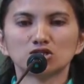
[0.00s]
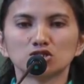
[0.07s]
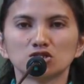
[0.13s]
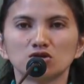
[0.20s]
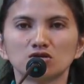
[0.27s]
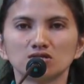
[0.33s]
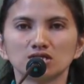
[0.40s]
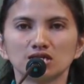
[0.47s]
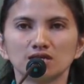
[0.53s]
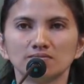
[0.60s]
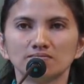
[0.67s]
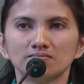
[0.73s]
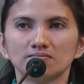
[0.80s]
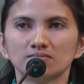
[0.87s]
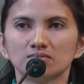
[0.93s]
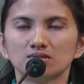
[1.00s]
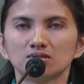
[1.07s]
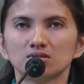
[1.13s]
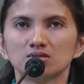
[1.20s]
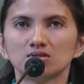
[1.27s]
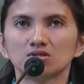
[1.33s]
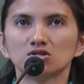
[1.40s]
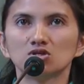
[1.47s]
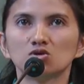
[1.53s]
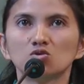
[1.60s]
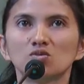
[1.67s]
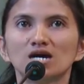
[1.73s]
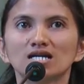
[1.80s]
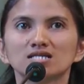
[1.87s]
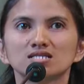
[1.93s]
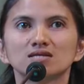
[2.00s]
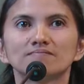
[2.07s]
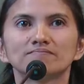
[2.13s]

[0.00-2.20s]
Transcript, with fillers: told him, You know what?